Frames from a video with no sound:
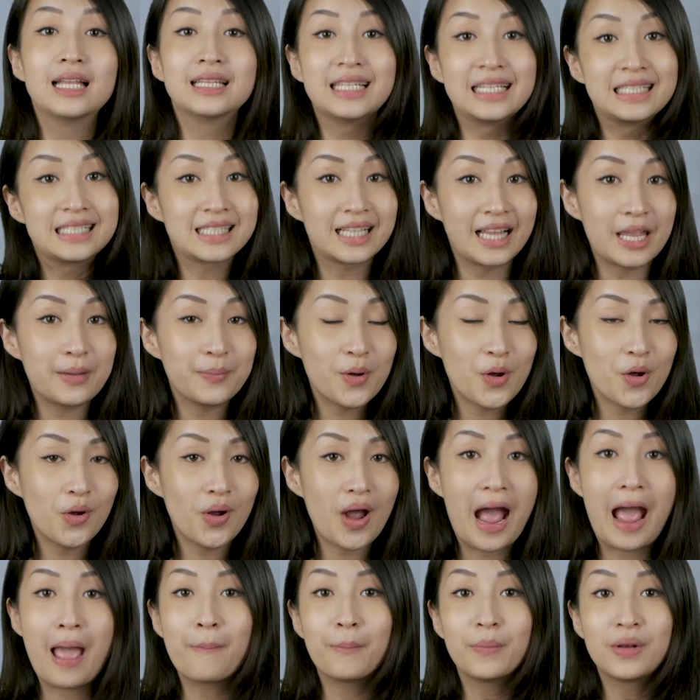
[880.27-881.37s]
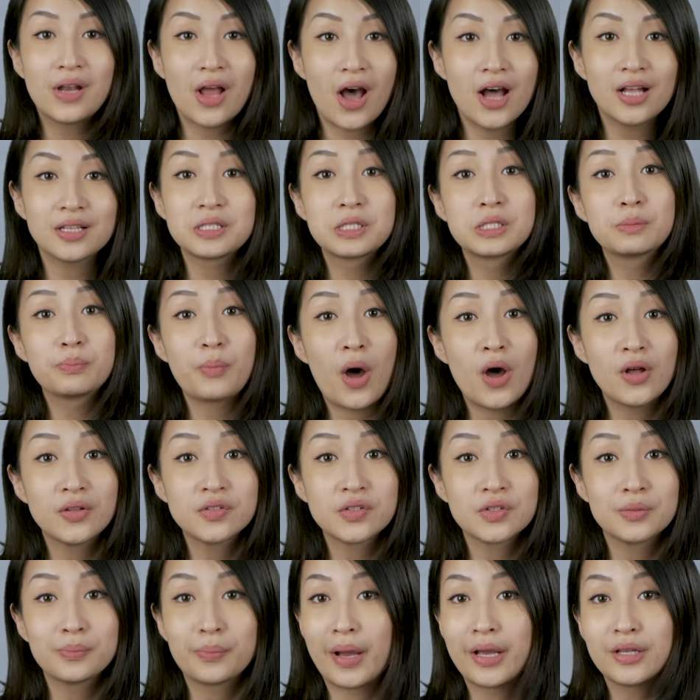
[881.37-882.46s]
Disclaimer, I'm not
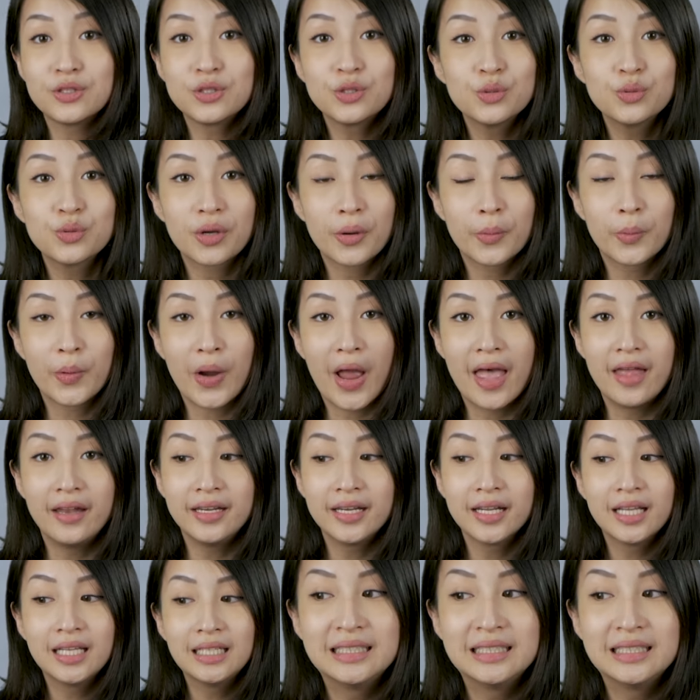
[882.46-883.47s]
sponsored by Suka brand.